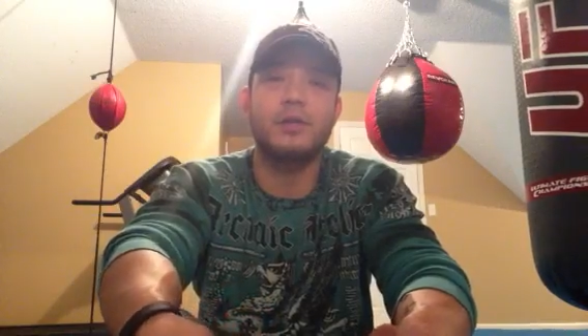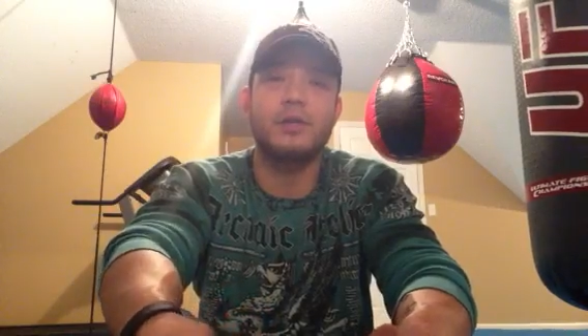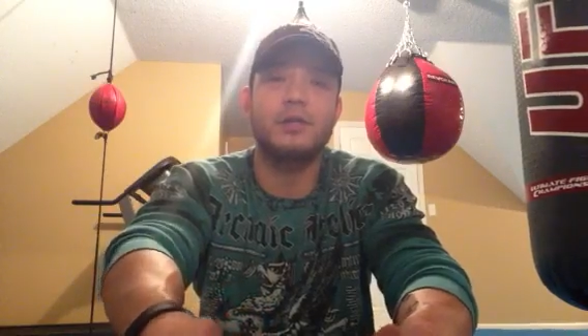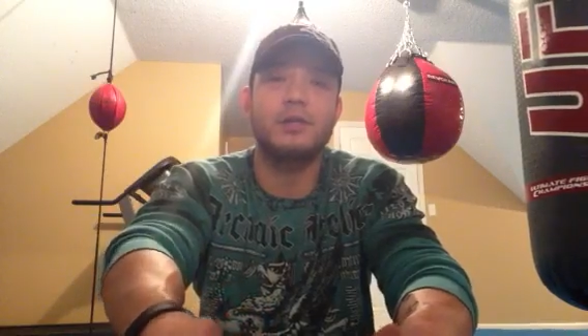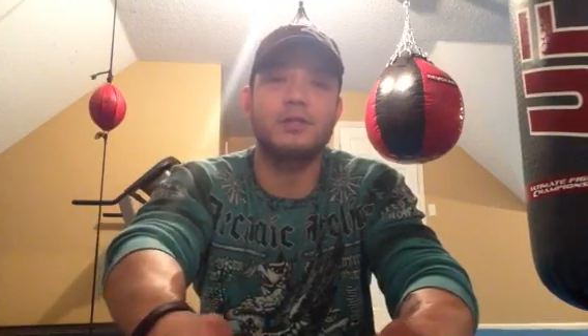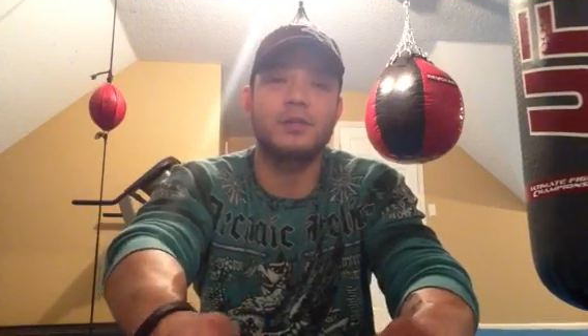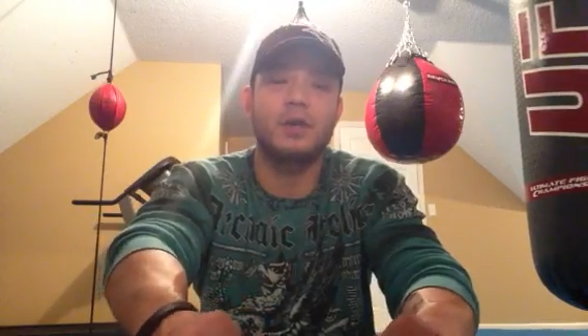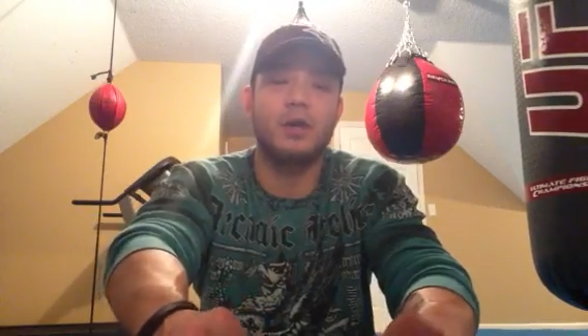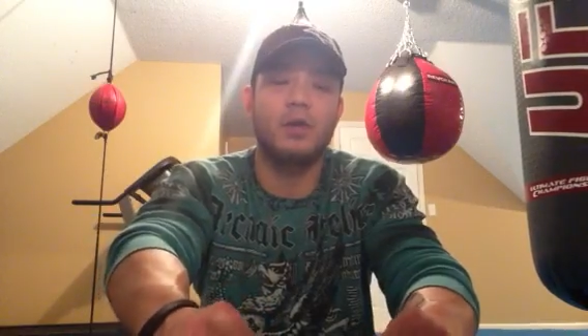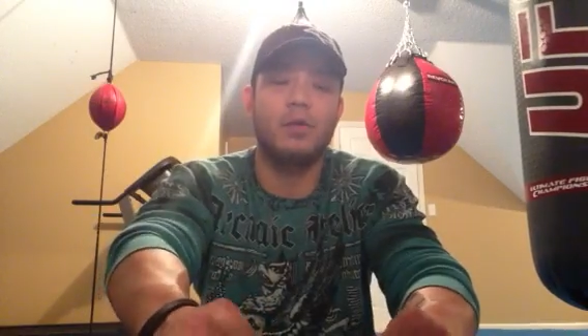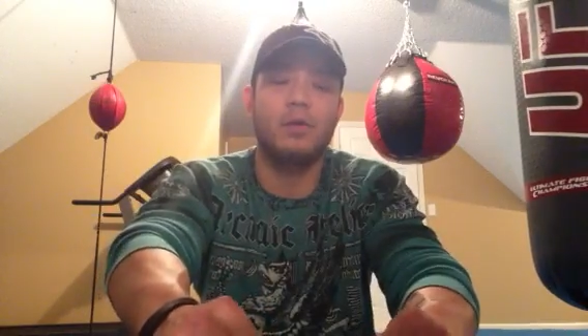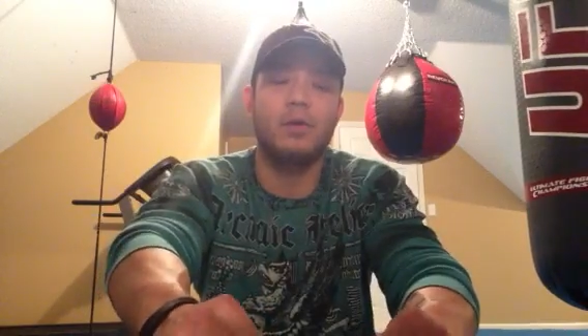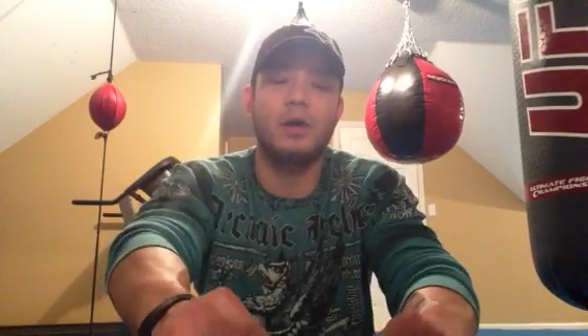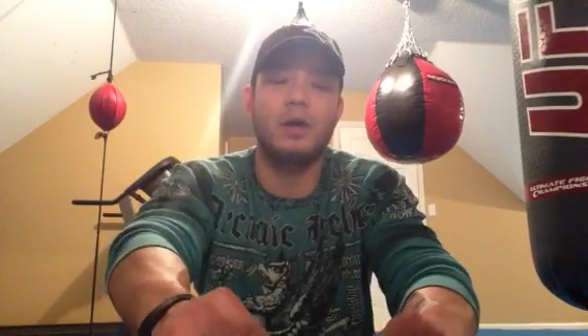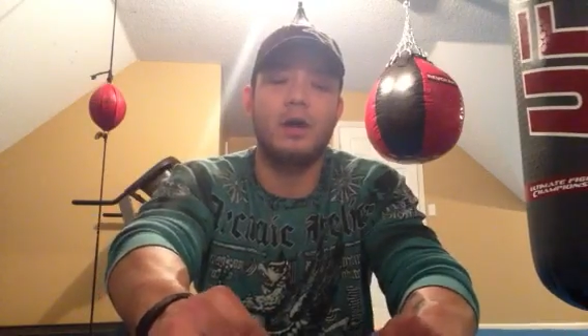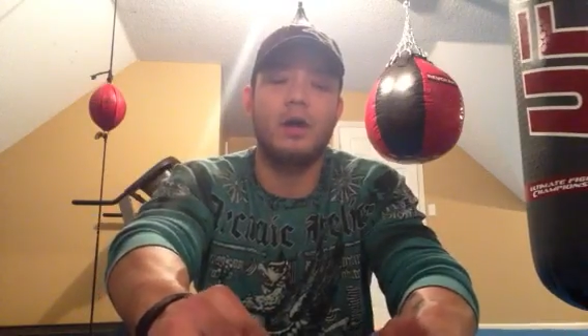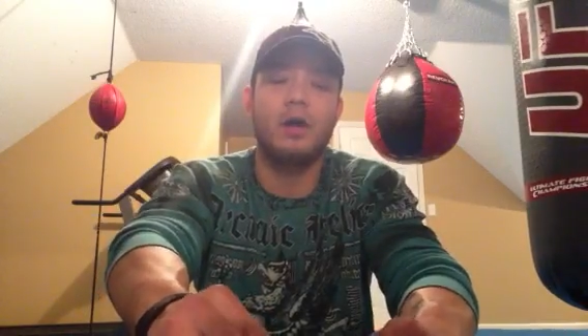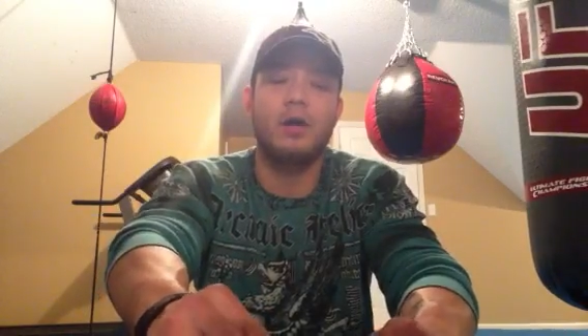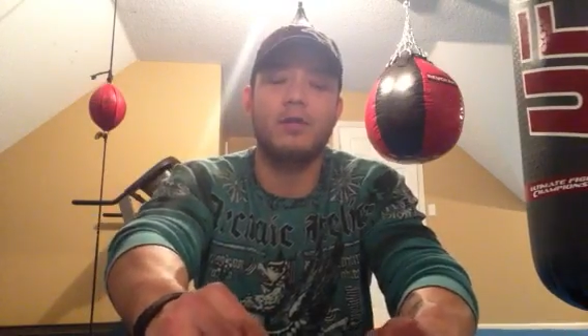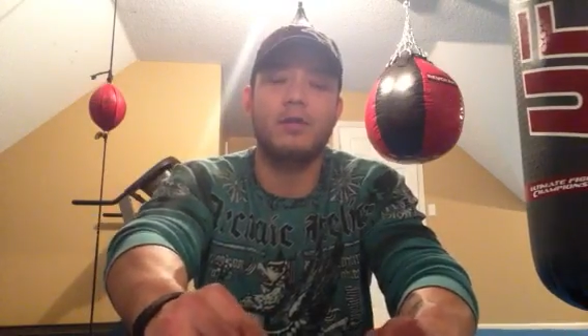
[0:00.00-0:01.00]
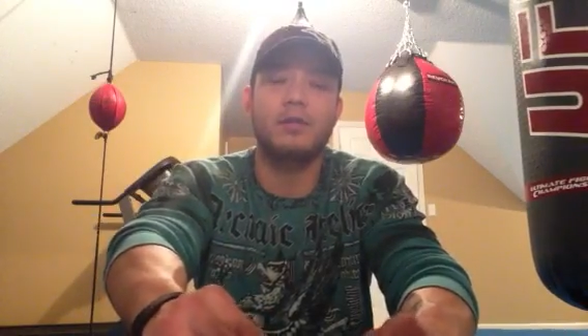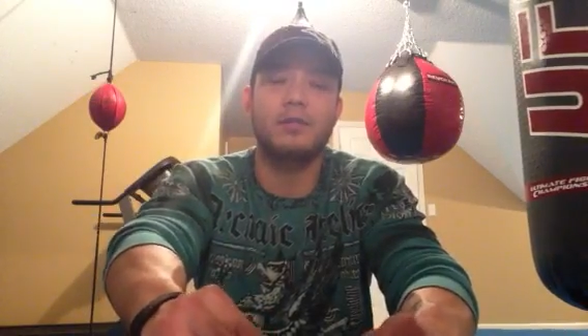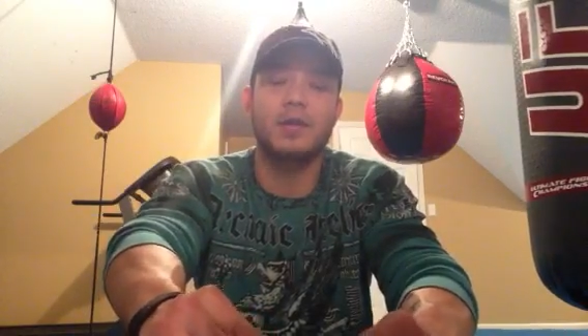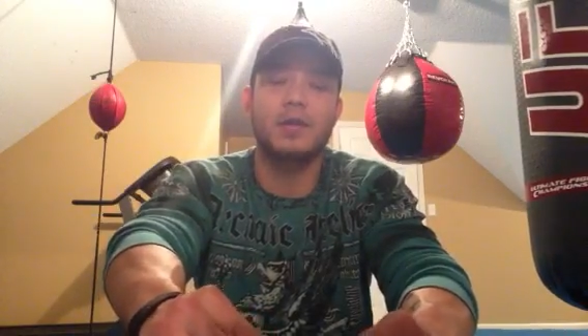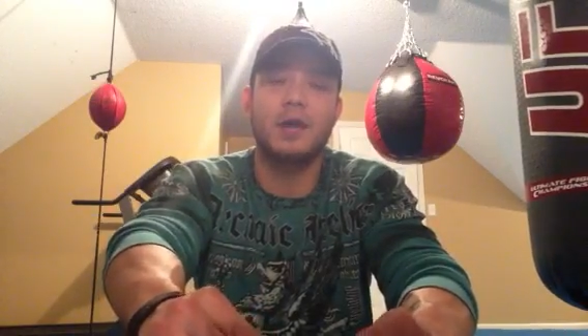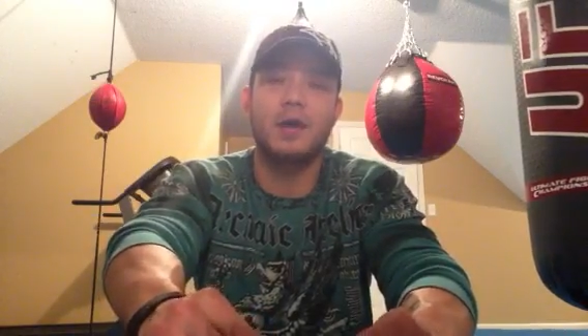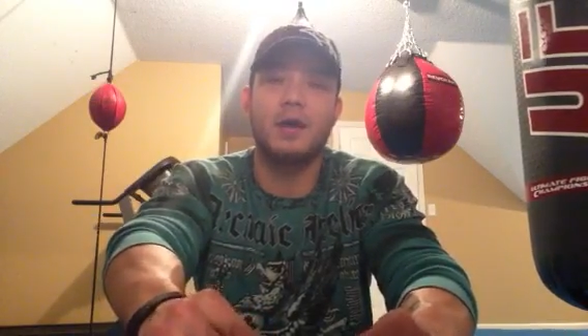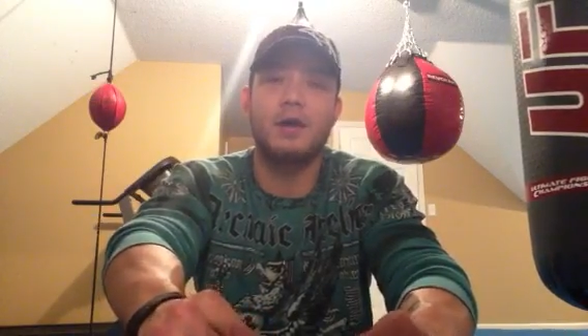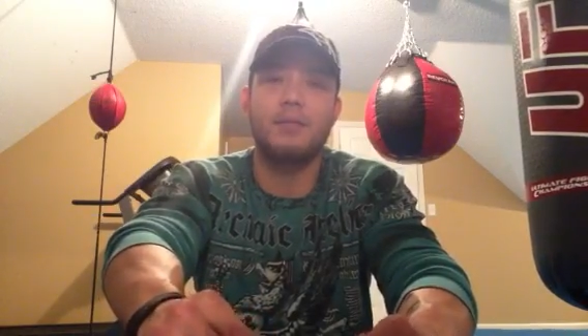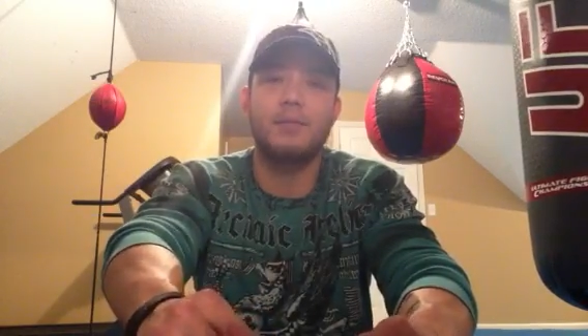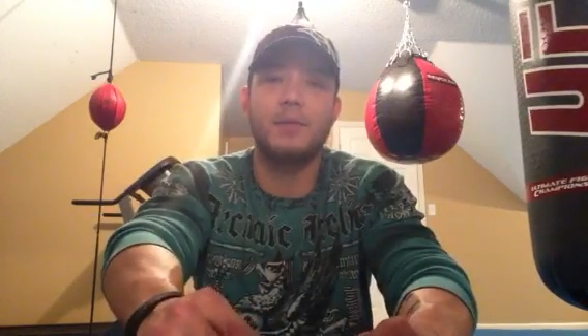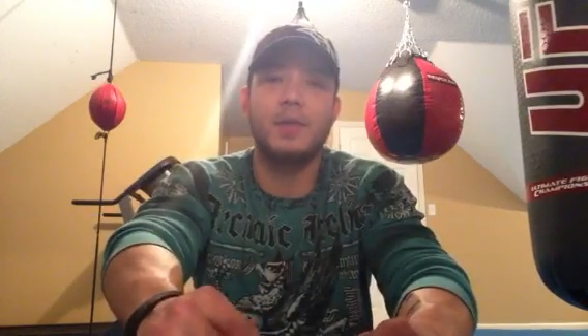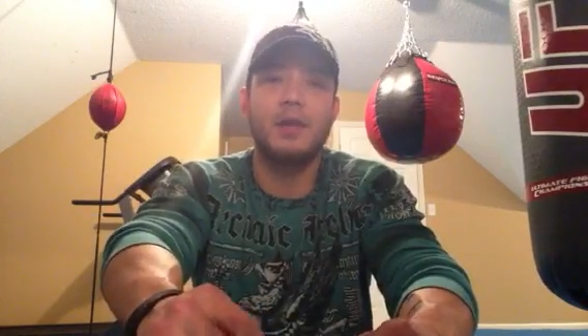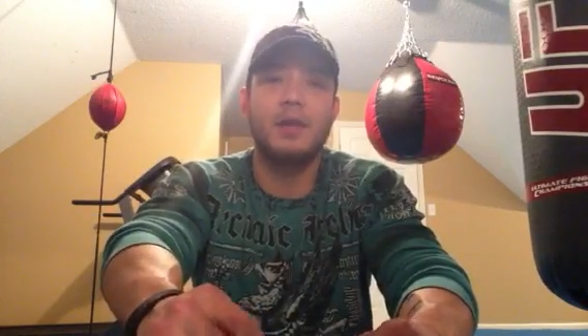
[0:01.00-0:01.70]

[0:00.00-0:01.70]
and as a whole all the time.